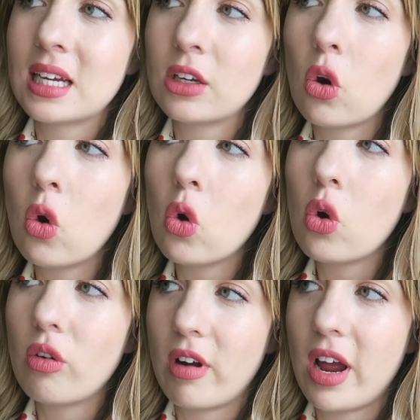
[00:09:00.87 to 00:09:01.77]
like an
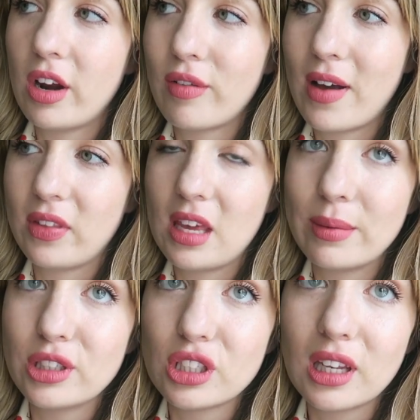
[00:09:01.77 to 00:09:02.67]
aura around the
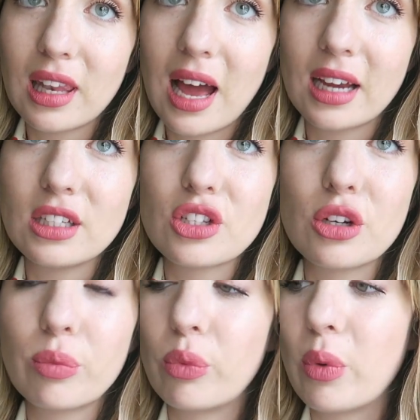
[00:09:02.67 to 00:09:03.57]
image and it lines
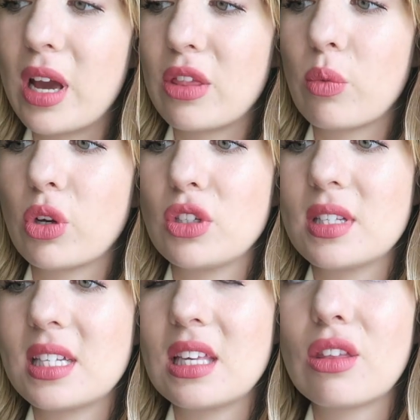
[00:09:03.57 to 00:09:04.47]
up with what you
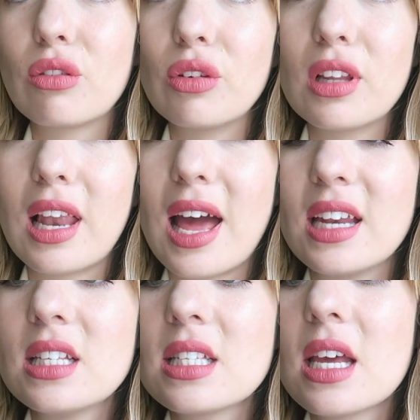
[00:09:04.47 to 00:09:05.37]
see through the
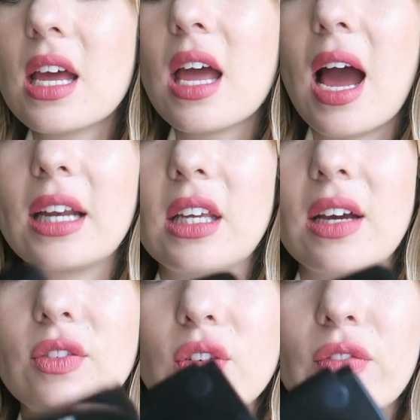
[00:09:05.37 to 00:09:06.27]
lens and you
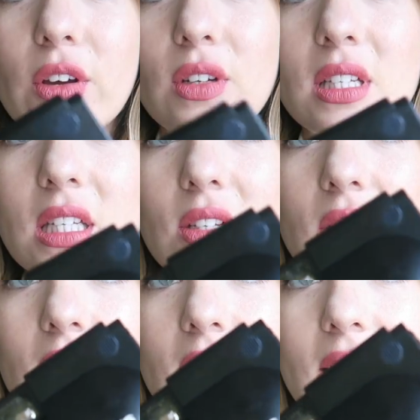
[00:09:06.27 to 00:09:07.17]
have to focus it
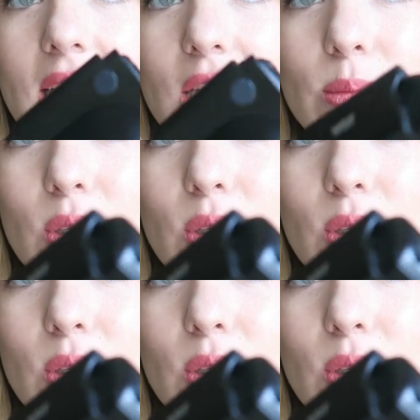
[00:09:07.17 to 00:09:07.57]
using this thing at the